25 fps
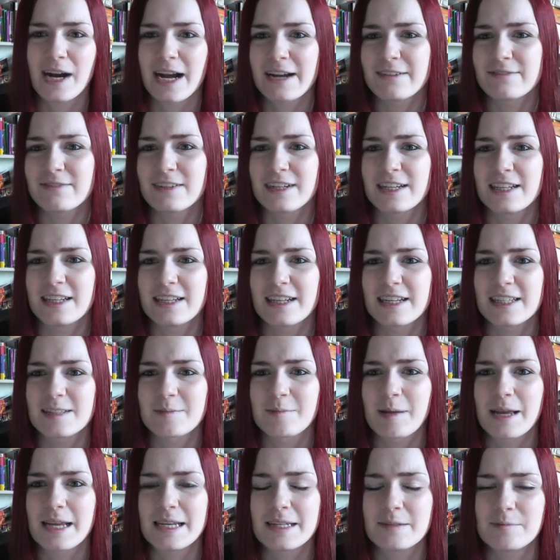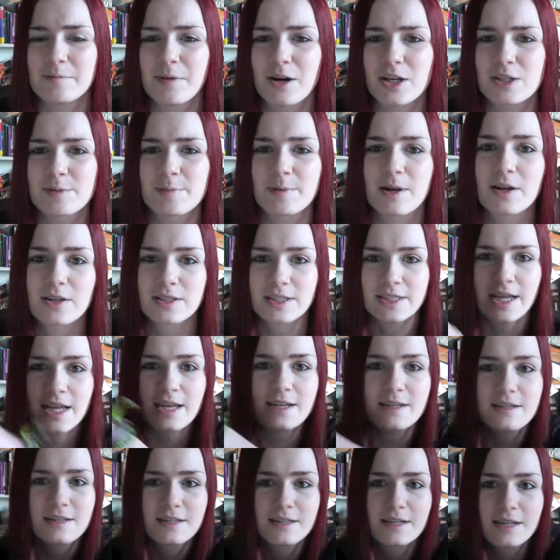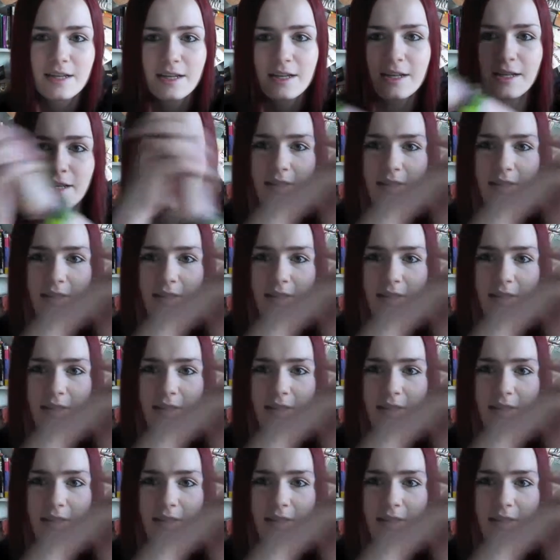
I haven't really explained much, but I'll send